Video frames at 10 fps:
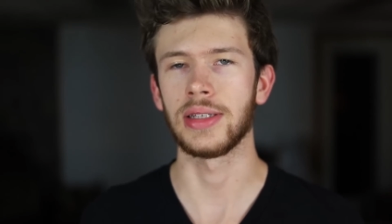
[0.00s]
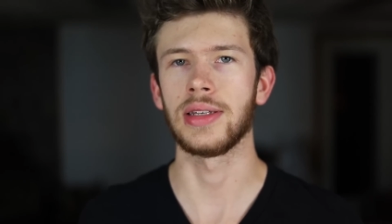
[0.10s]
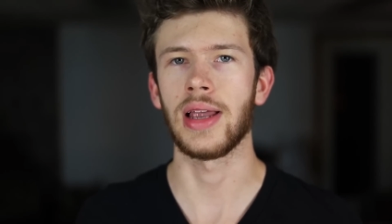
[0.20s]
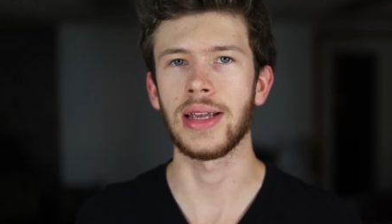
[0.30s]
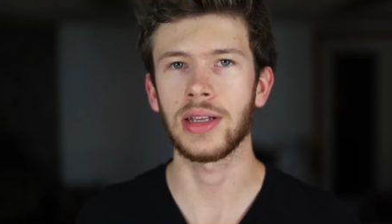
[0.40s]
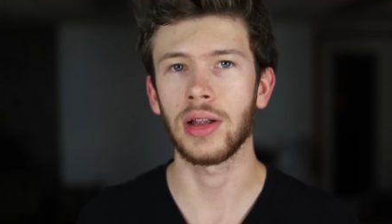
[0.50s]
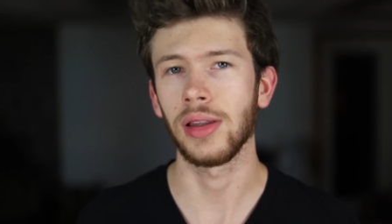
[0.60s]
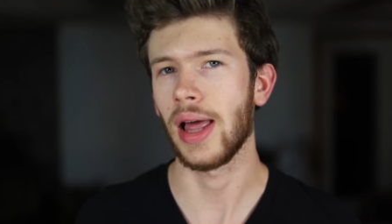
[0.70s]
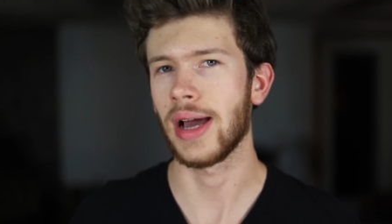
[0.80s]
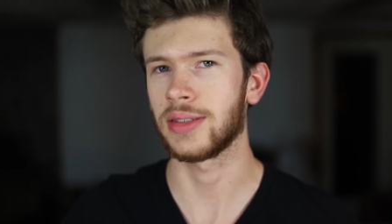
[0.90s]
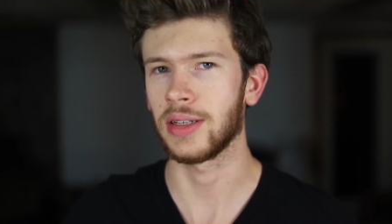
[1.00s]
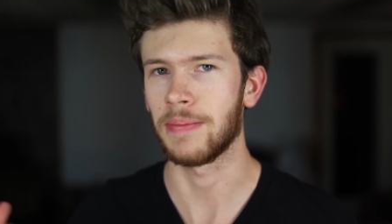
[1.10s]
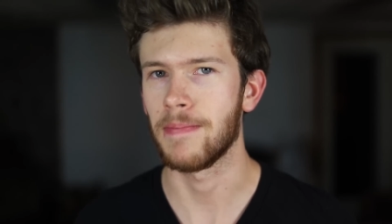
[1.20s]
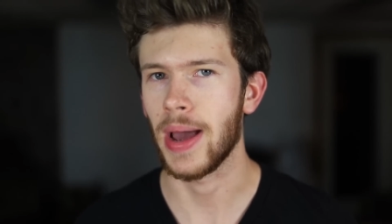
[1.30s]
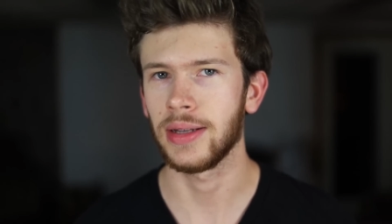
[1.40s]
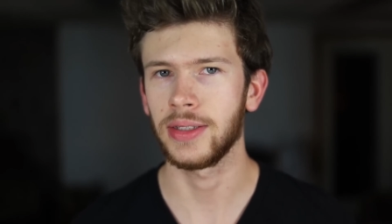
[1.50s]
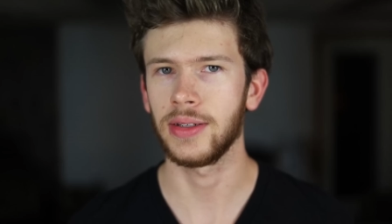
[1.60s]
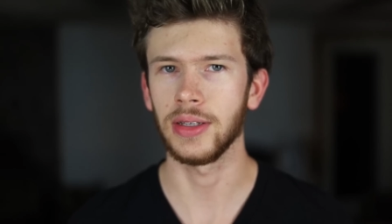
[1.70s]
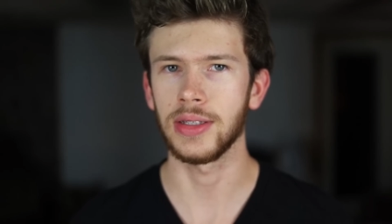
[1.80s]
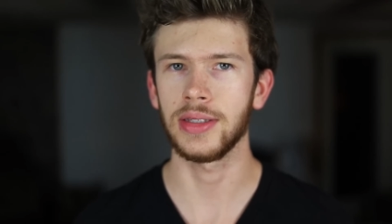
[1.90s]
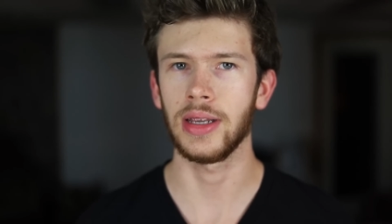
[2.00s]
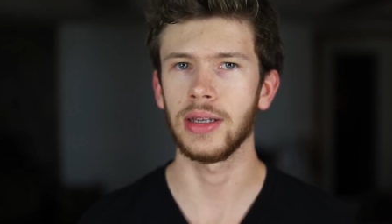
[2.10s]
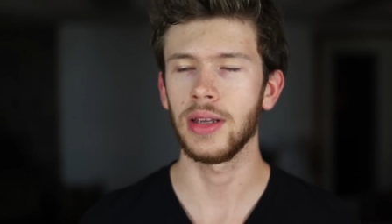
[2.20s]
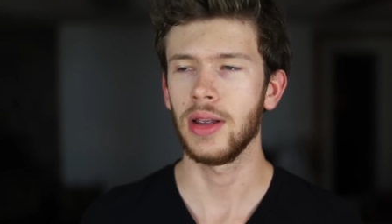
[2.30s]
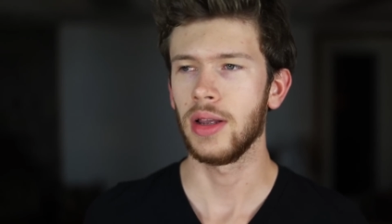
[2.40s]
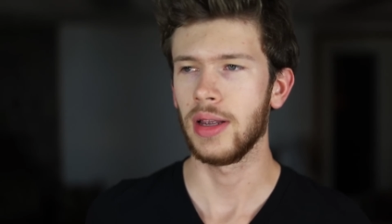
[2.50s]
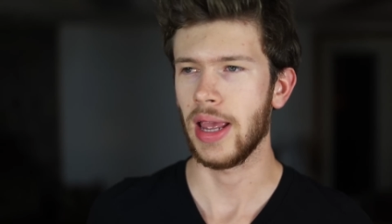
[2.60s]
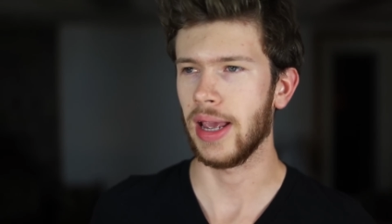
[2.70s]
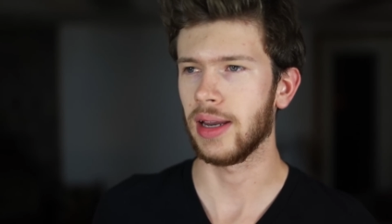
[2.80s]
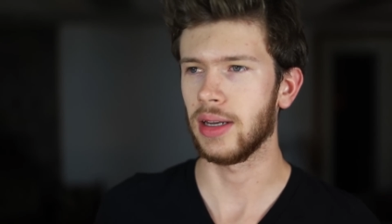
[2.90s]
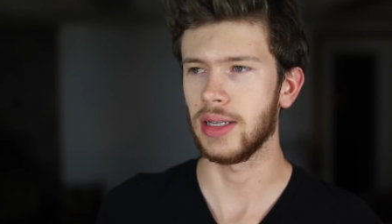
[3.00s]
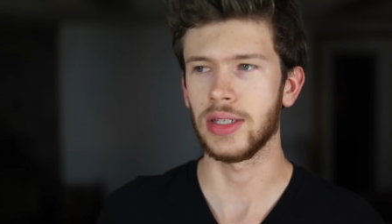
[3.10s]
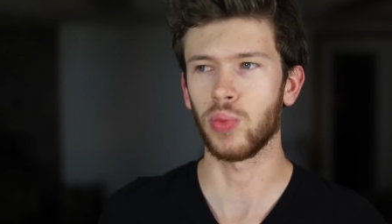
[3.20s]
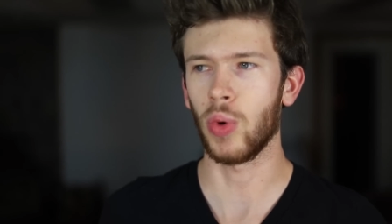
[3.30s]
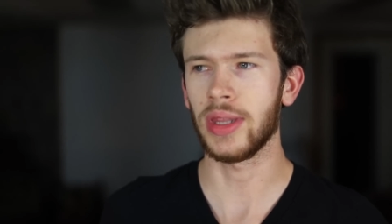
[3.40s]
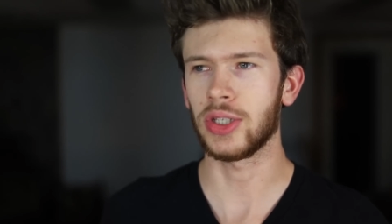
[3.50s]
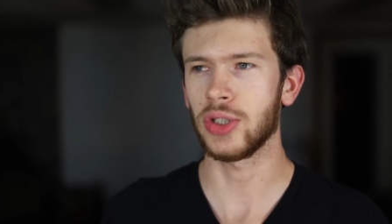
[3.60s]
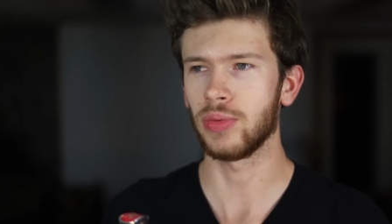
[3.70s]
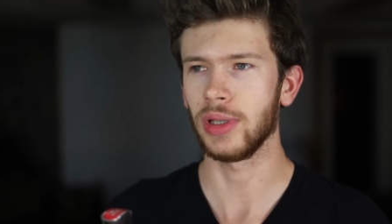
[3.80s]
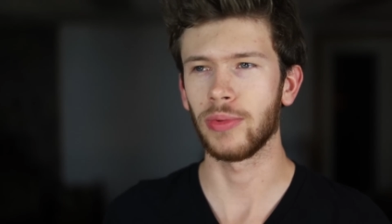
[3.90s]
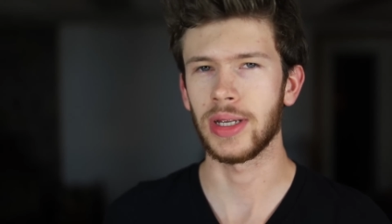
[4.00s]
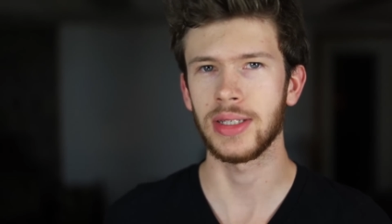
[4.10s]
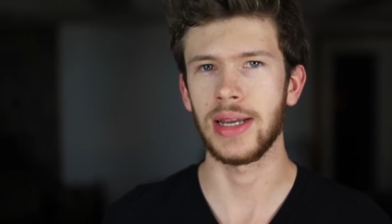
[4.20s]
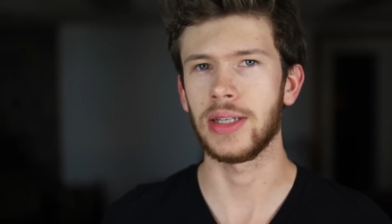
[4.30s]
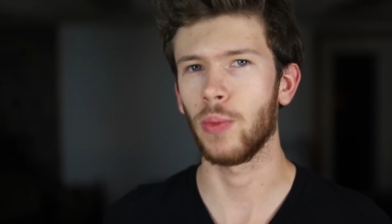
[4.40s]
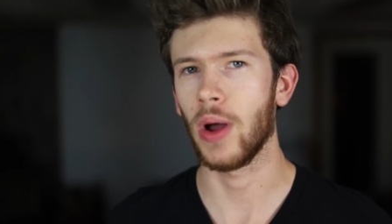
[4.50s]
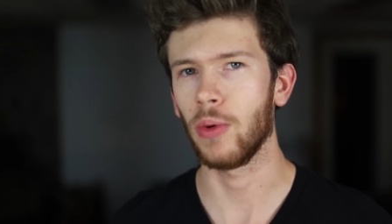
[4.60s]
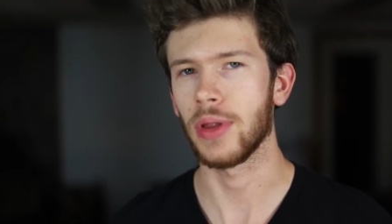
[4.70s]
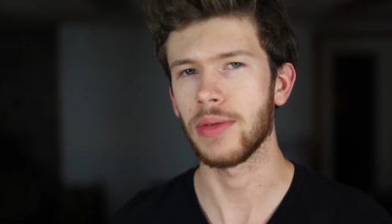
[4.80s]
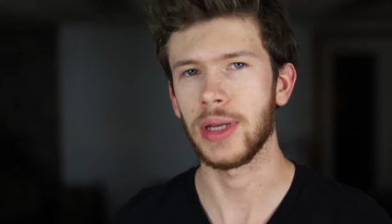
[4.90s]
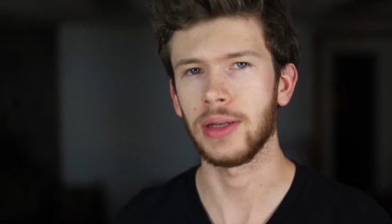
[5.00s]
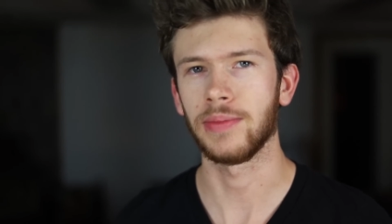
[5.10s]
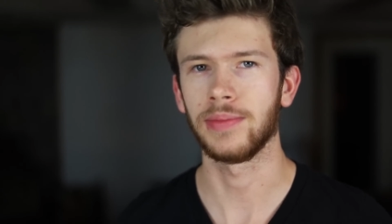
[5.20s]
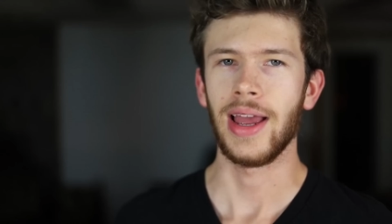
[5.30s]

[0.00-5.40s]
It's a nice, classic, masculine scent, and it's one that just really resonates well with me.